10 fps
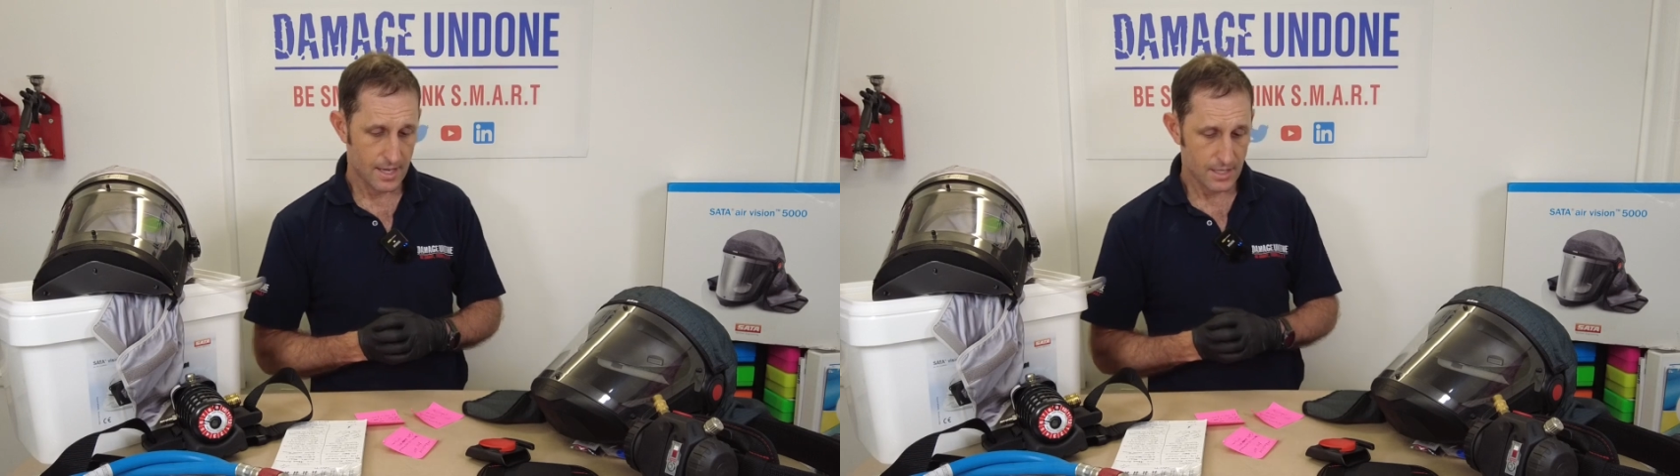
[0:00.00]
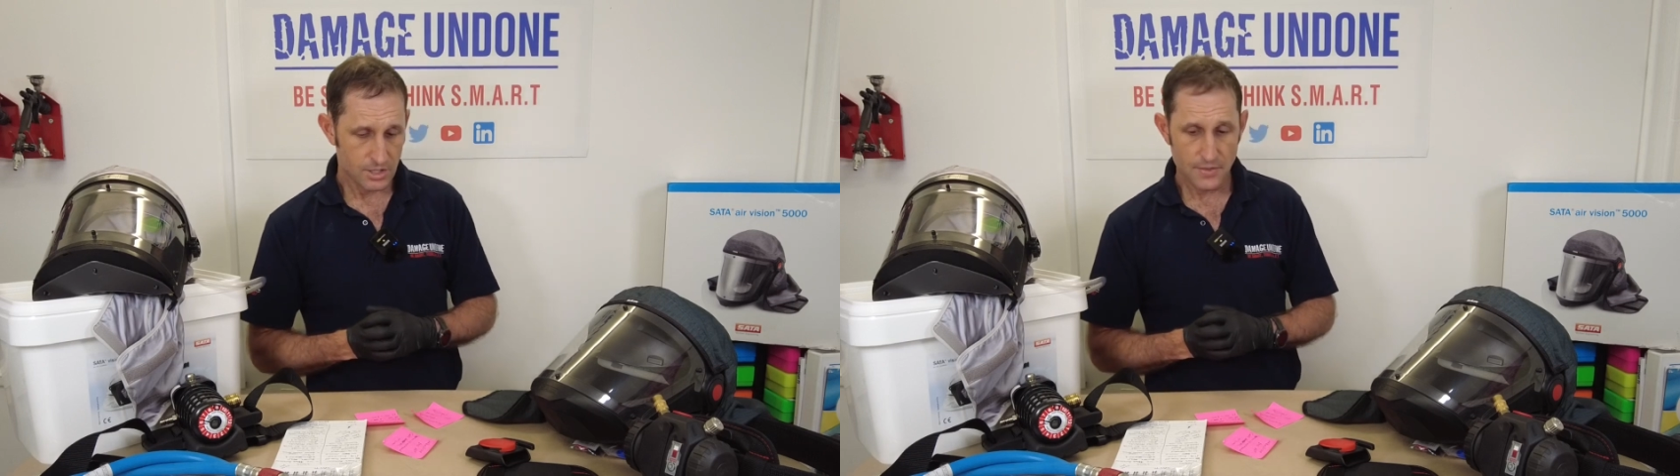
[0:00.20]

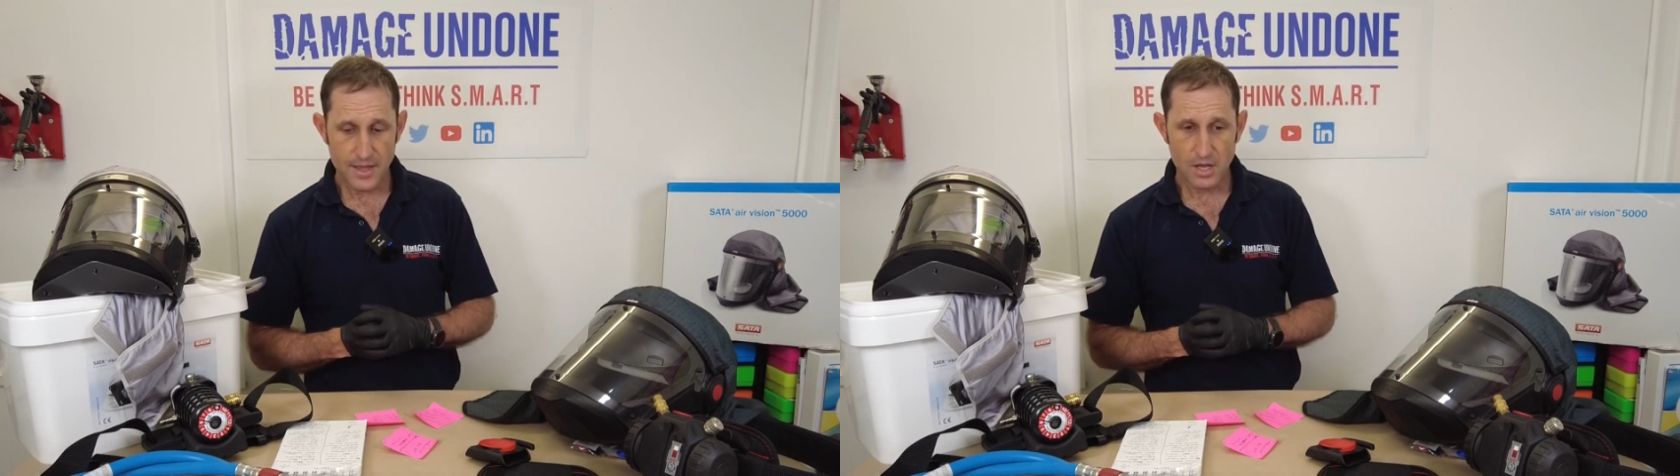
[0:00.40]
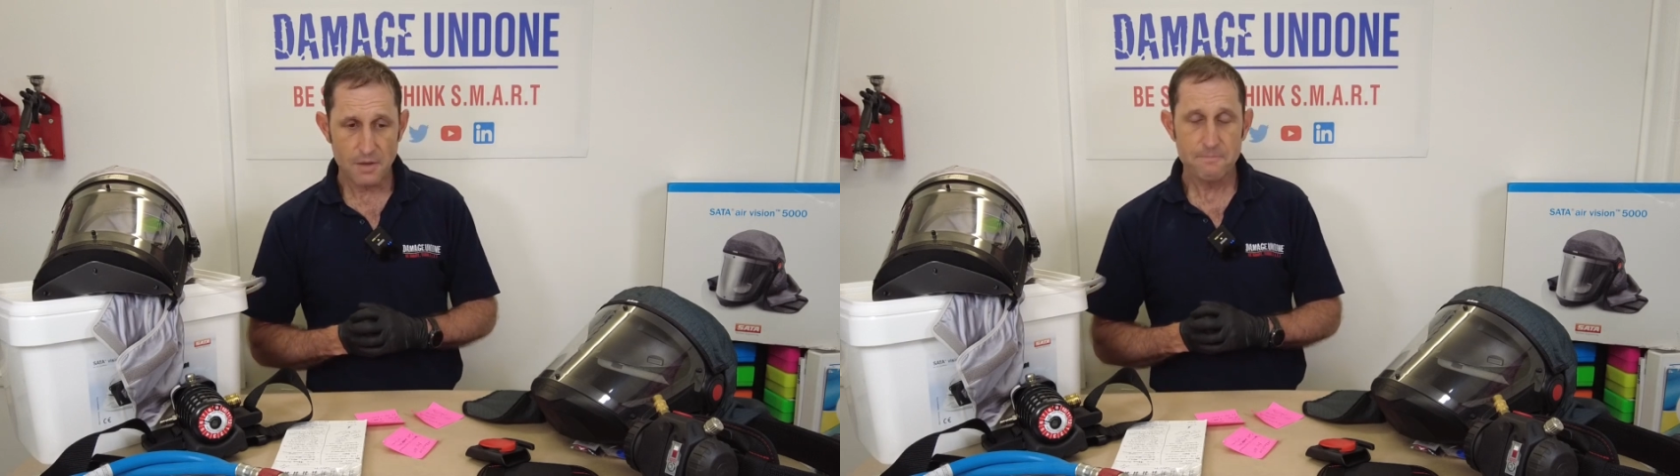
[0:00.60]
So there
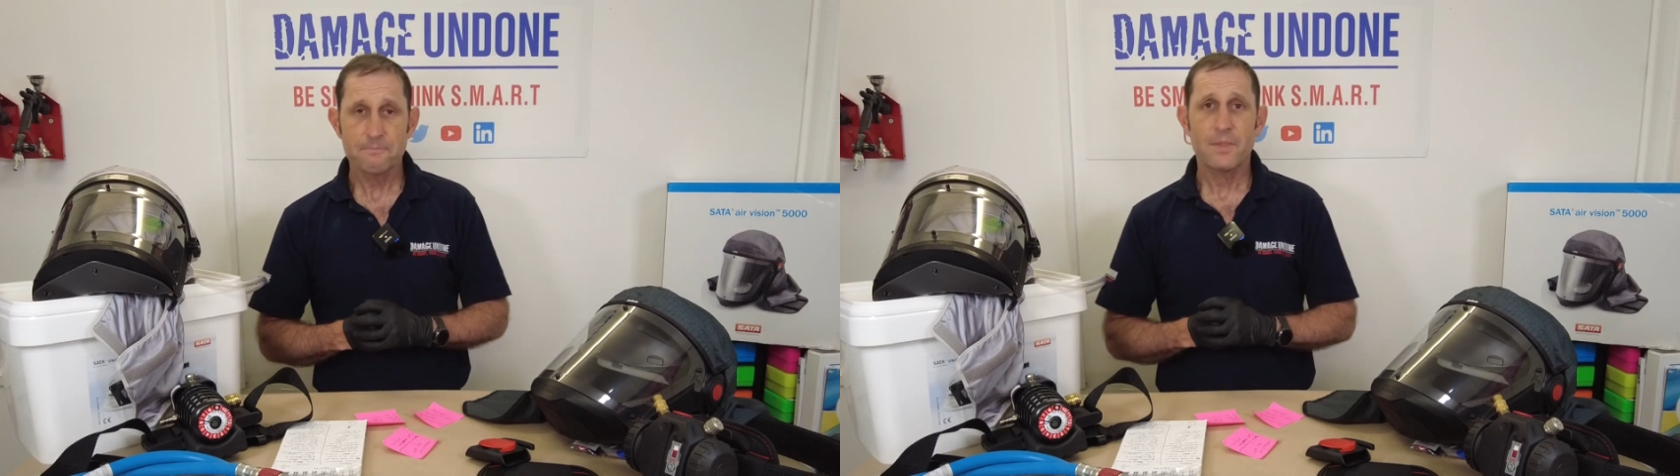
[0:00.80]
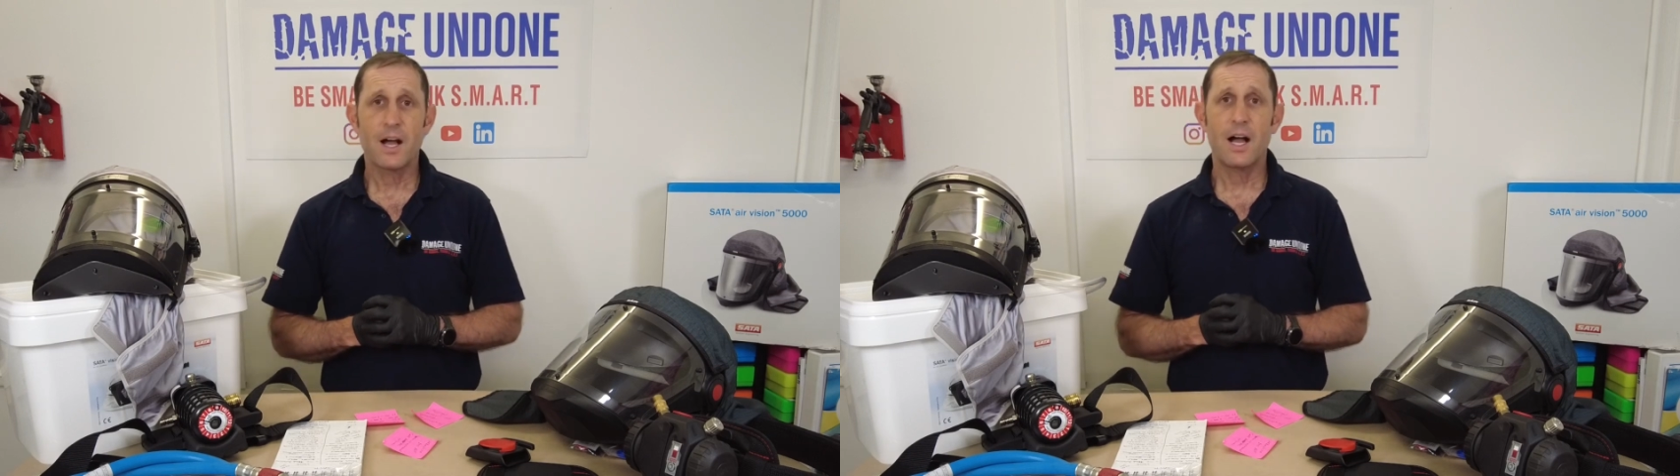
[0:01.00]
you go.
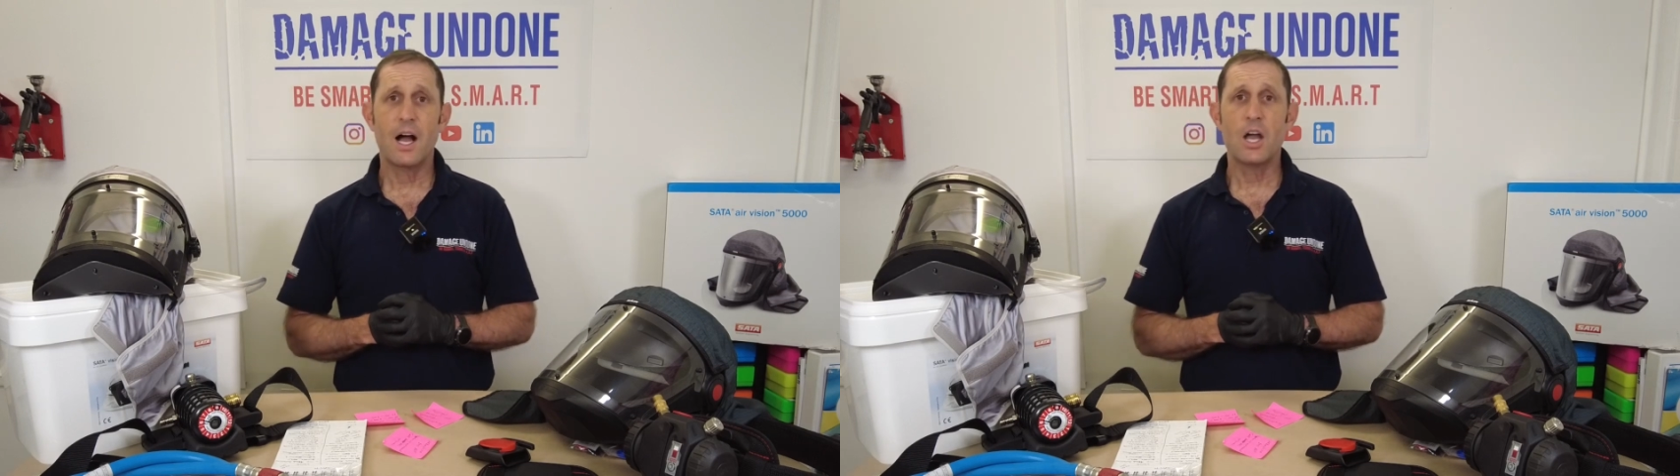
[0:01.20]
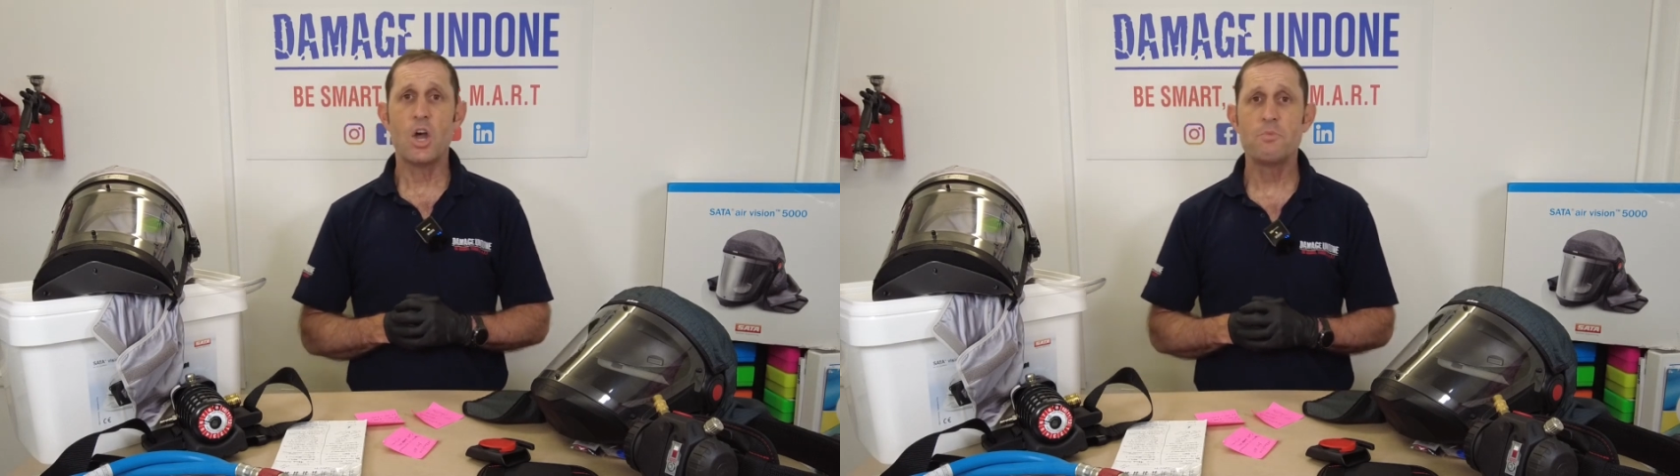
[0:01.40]

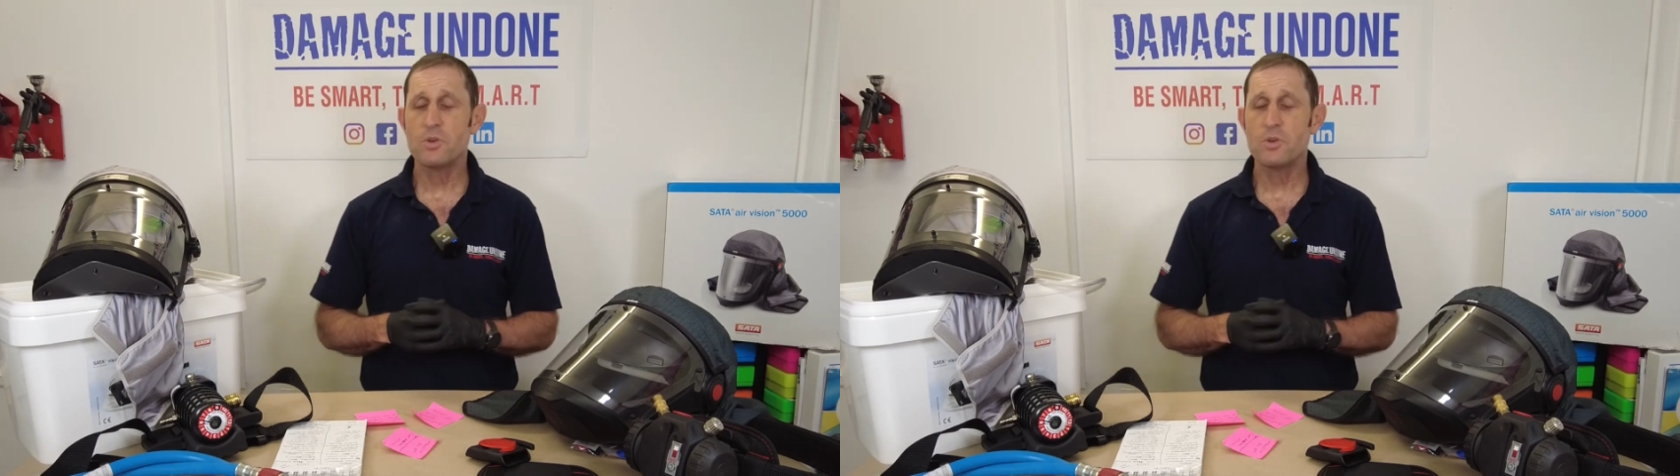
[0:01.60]
I hope you